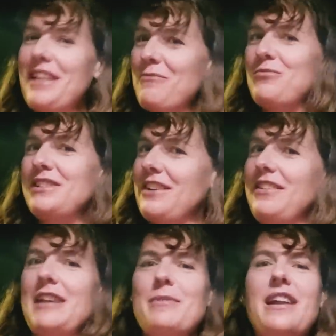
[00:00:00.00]
That would
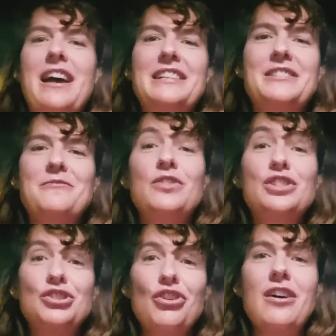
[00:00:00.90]
definitely be nice. For
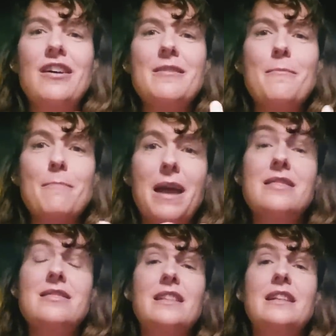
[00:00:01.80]
sure, the main
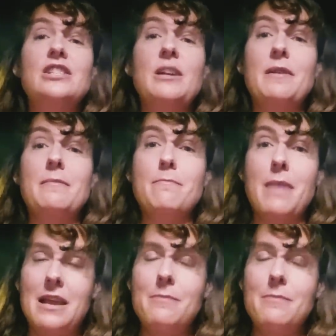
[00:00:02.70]
thing that's stopping me